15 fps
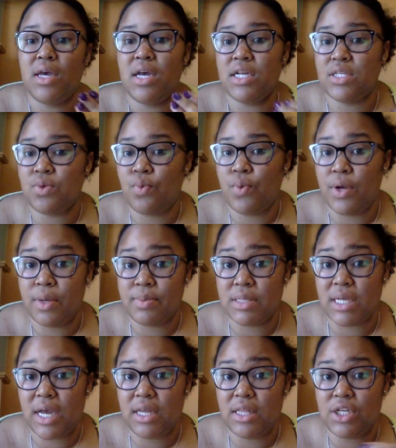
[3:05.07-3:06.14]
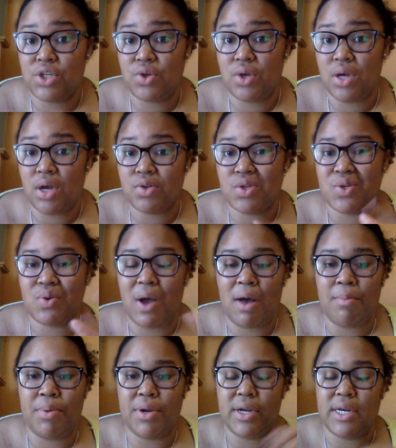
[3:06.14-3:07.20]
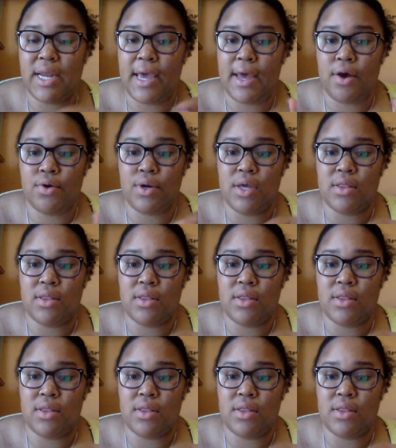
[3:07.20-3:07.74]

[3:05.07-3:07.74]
It's a website that you can go to. I'll put it down